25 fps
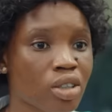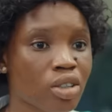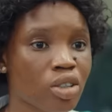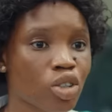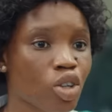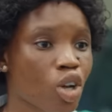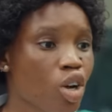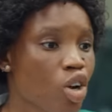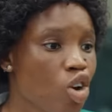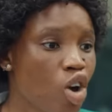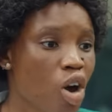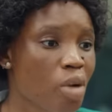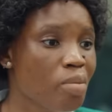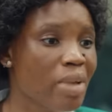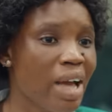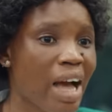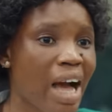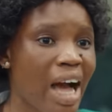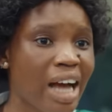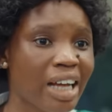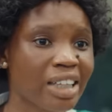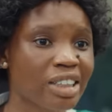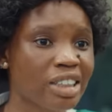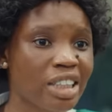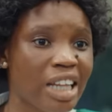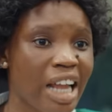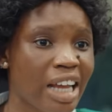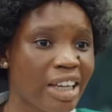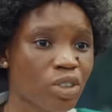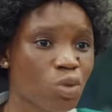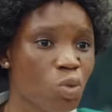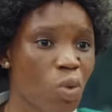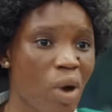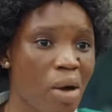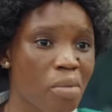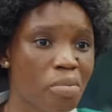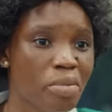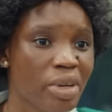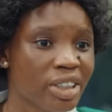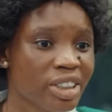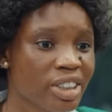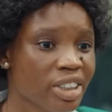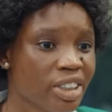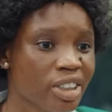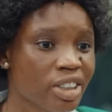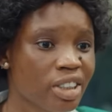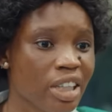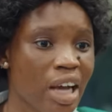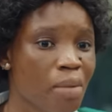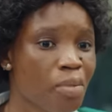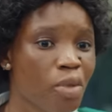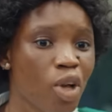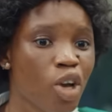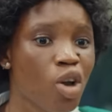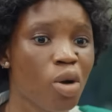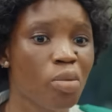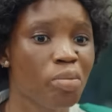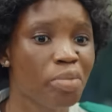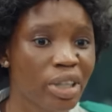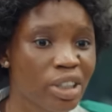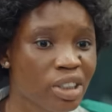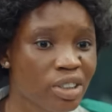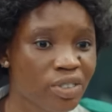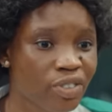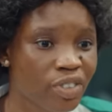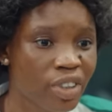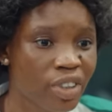Don't come here and act like we are besties. I'm not your best